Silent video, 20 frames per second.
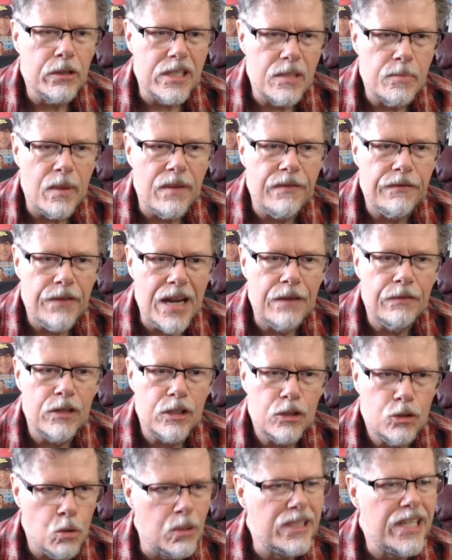is my
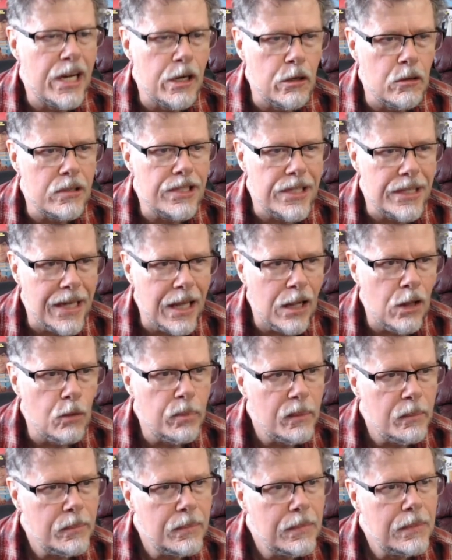favorite George Harrison
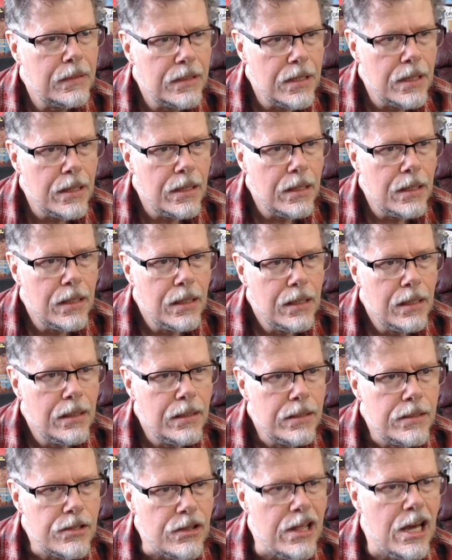album.
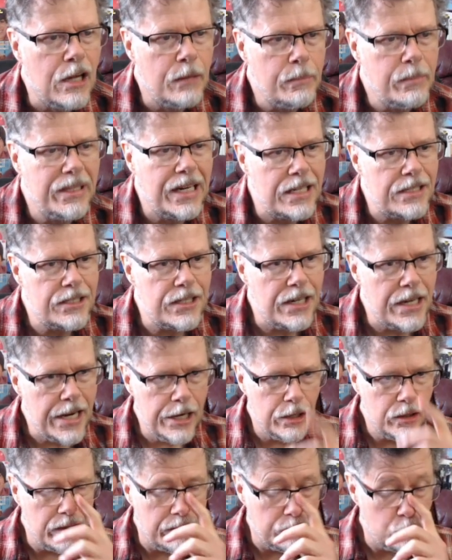So that would be nice to
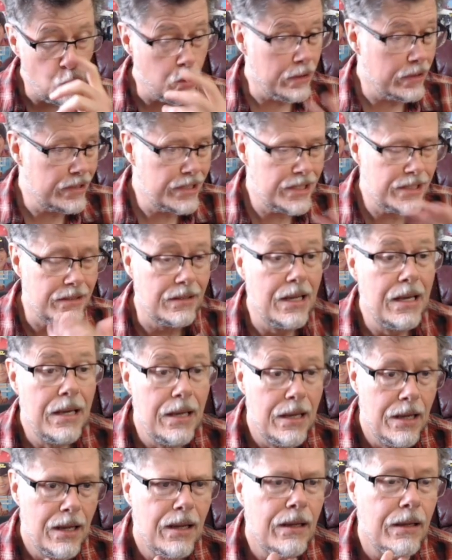hear. And, of course,
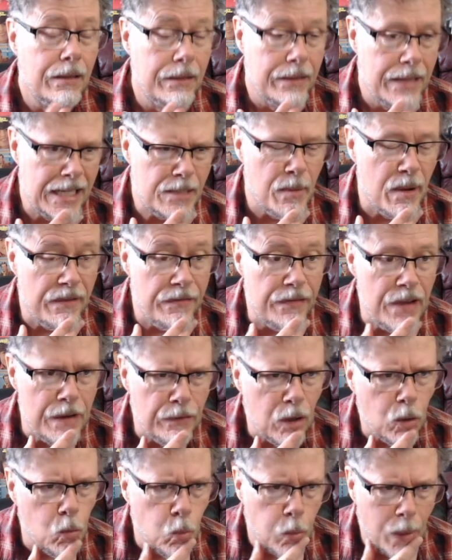that's my
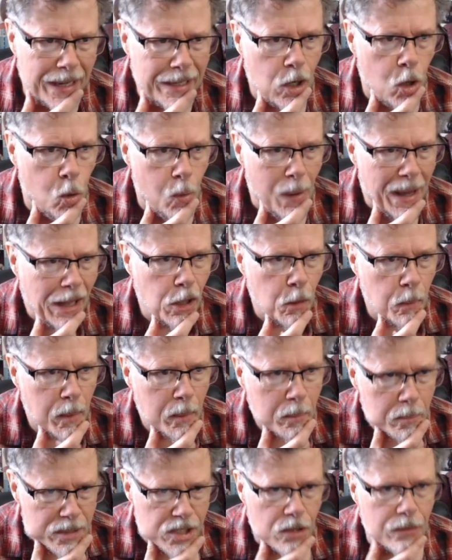favorite Ringo
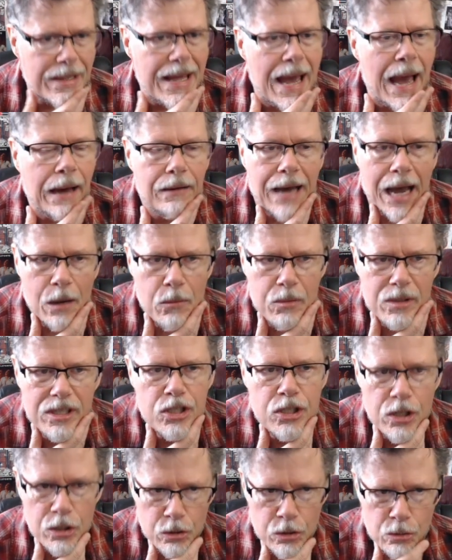album. So, yeah, I would
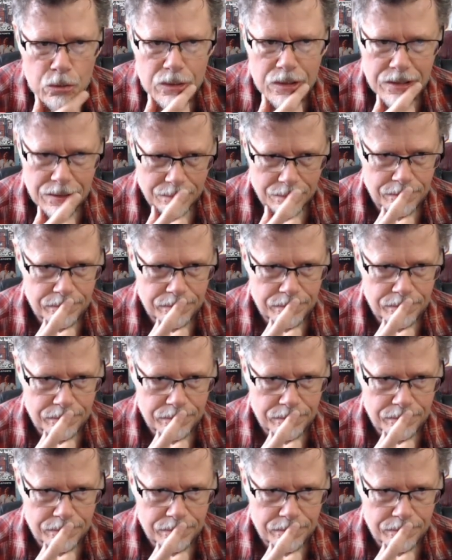choose,